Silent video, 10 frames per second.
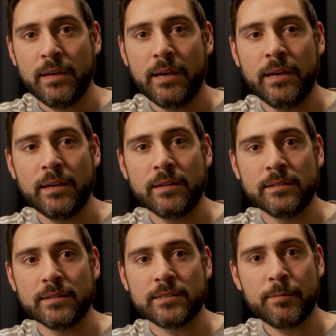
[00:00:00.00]

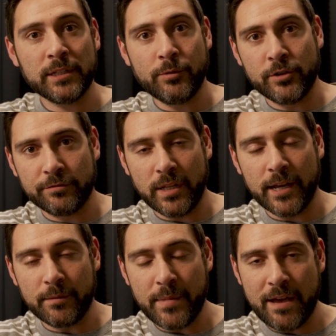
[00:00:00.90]
And typically when you're
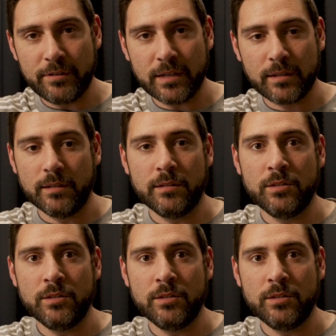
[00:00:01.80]
flying a Mavic,